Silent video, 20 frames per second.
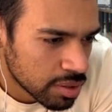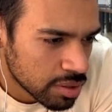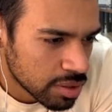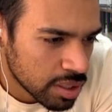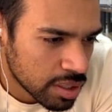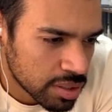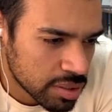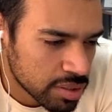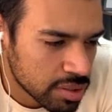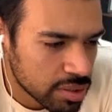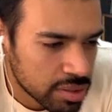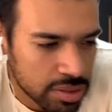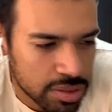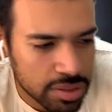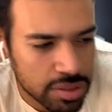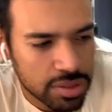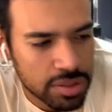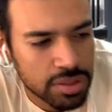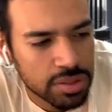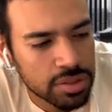Yes,
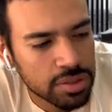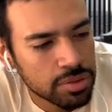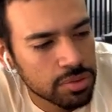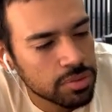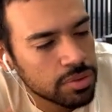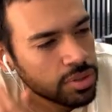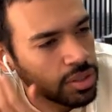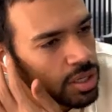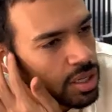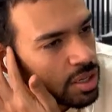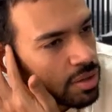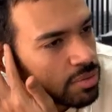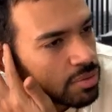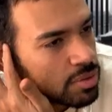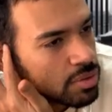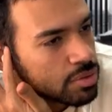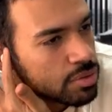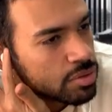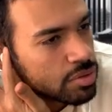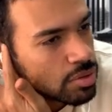we have
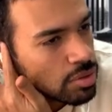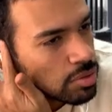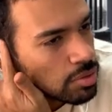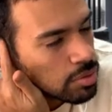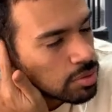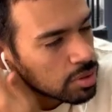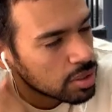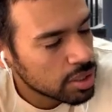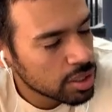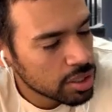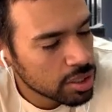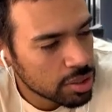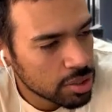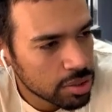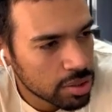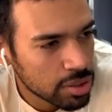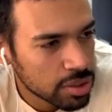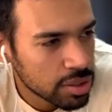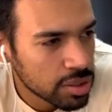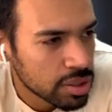news. So
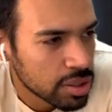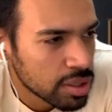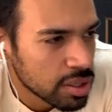I